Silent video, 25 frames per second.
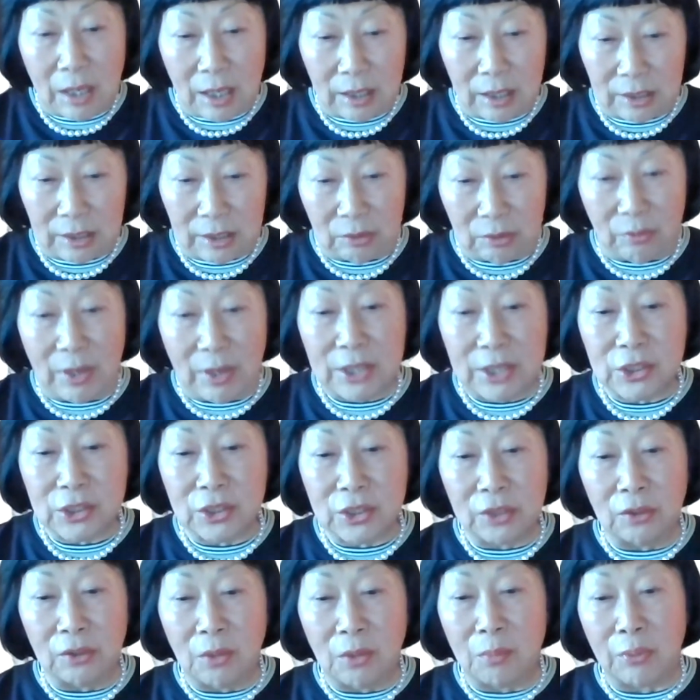
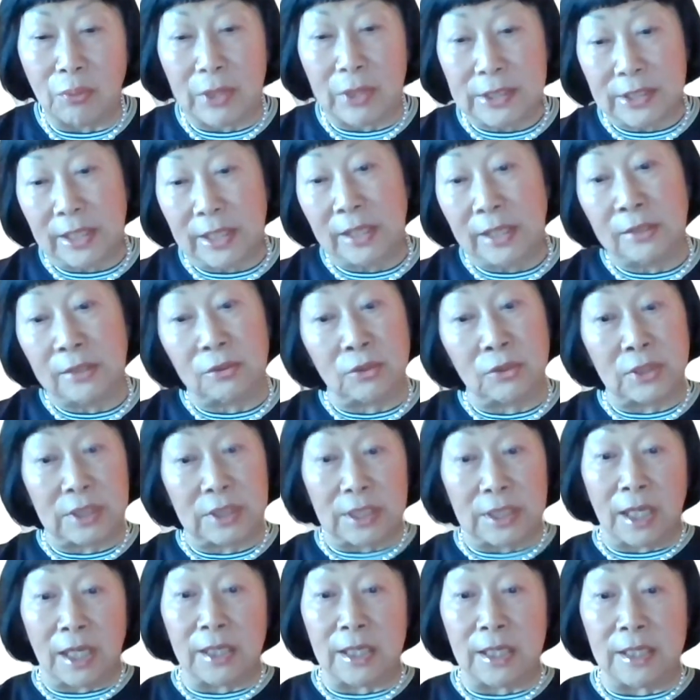Congressional and Presidential
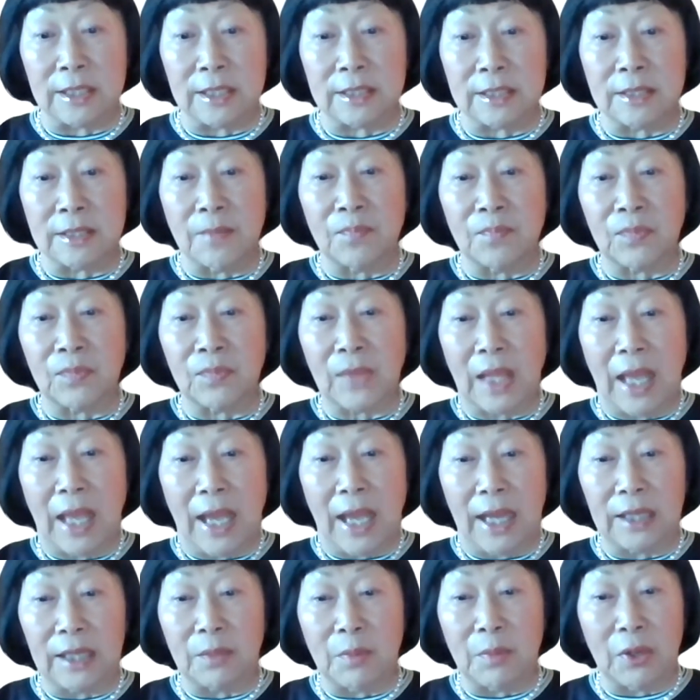Studies
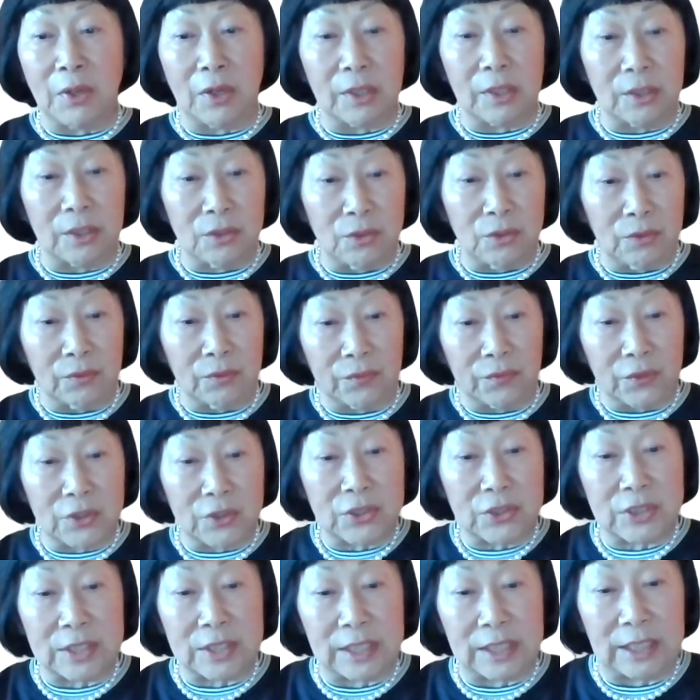at American
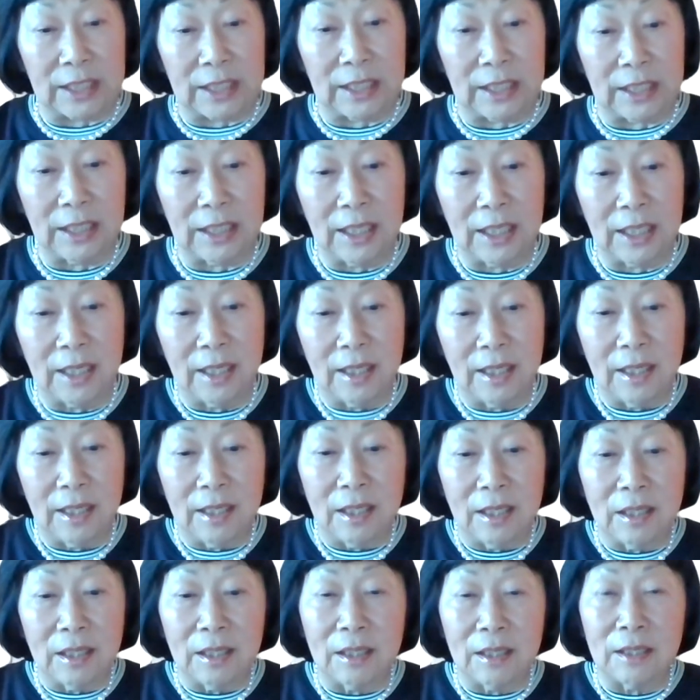University,
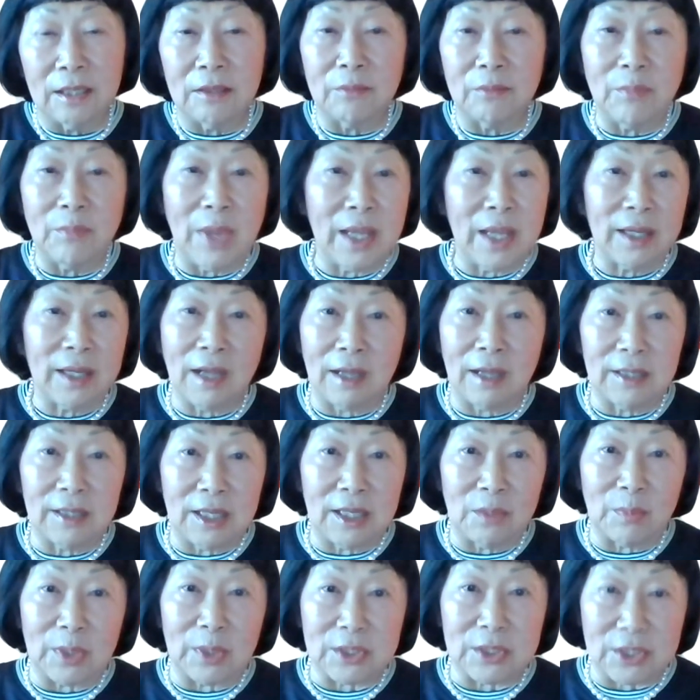may not
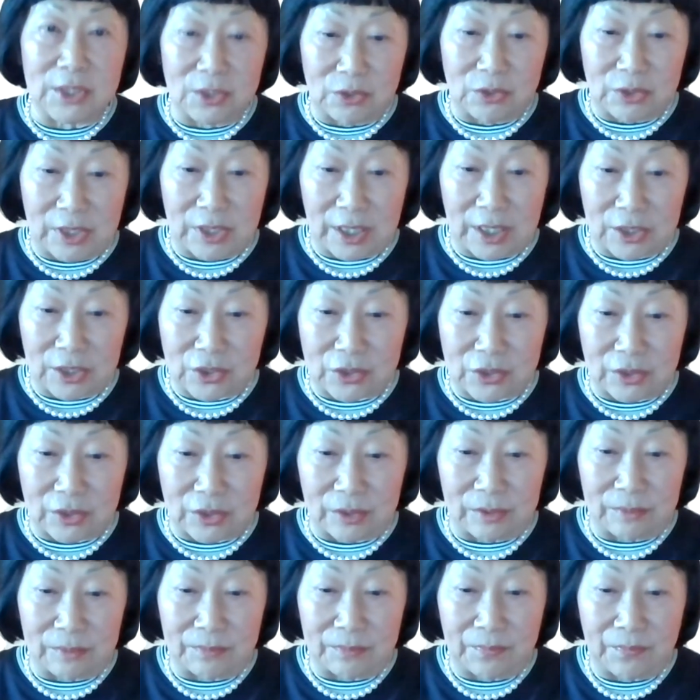need much
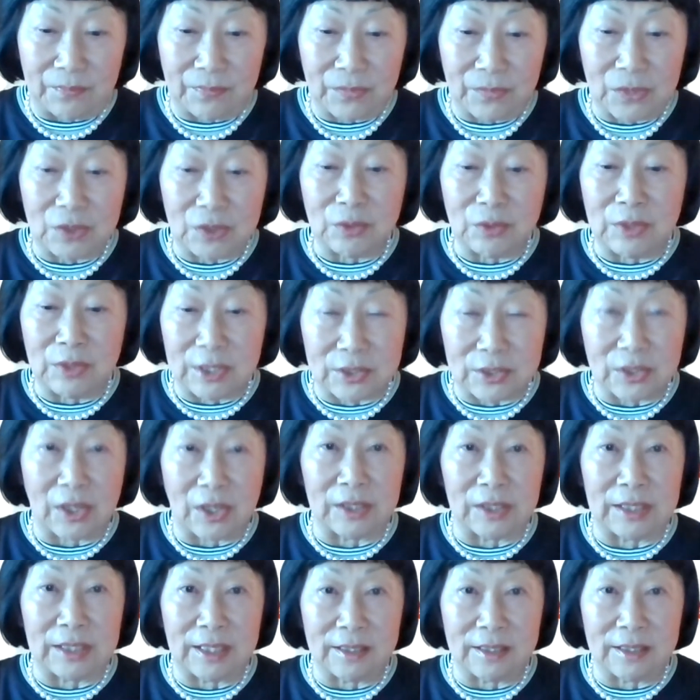introduction to this
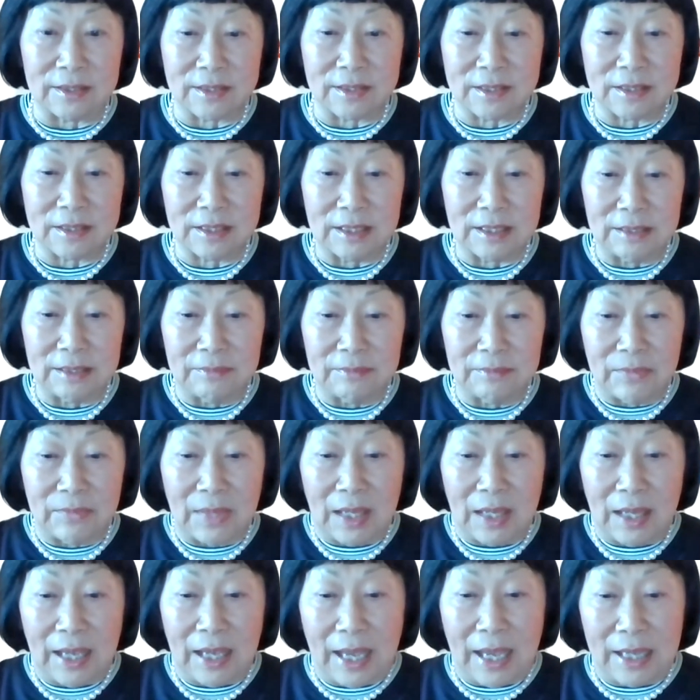audience,
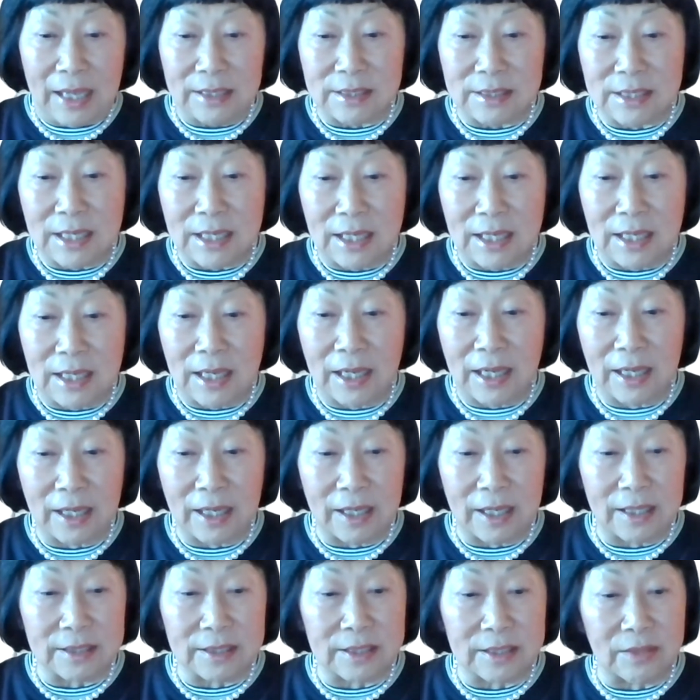as he
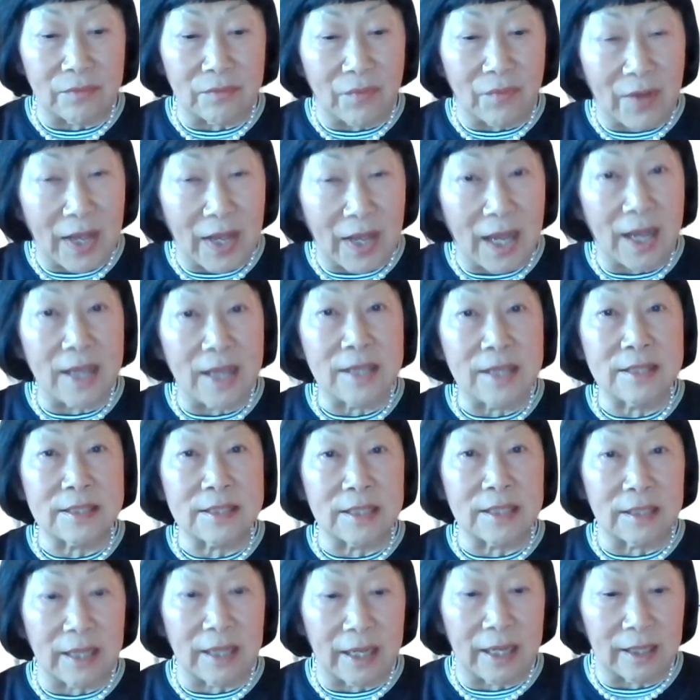has advised
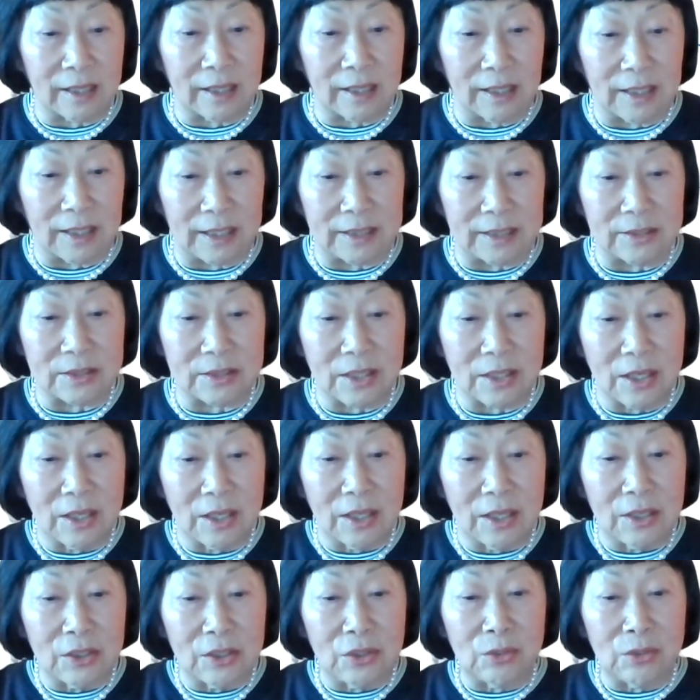and headlined
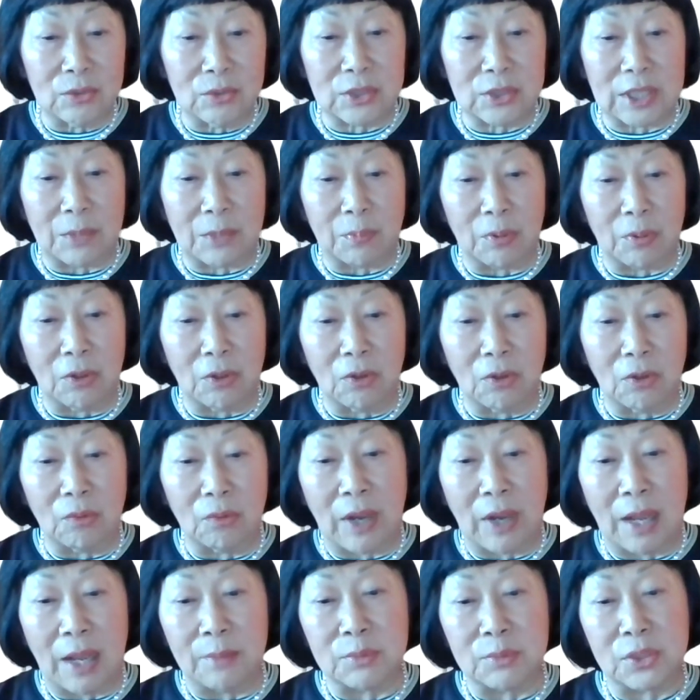USET
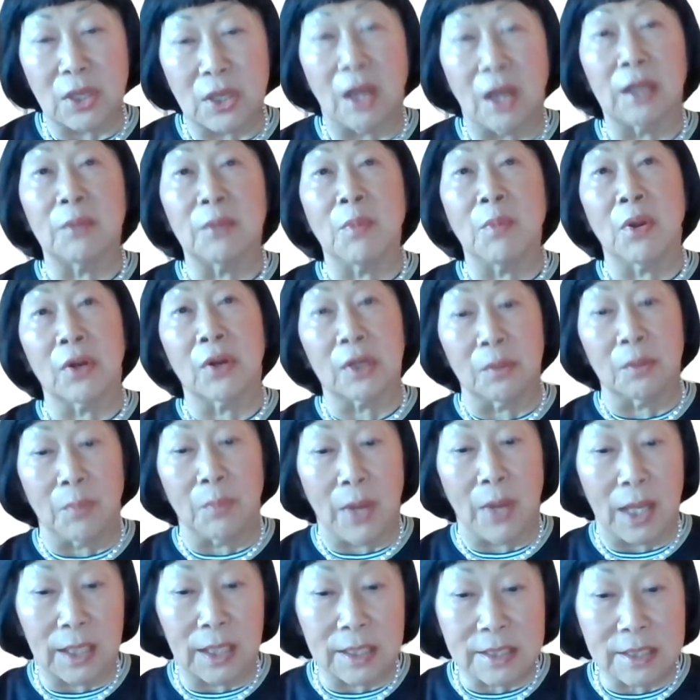programs on American
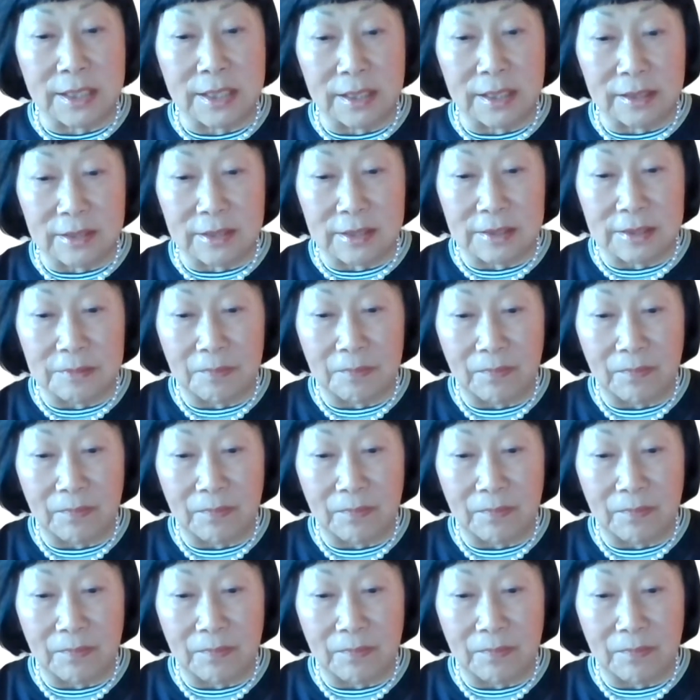politics,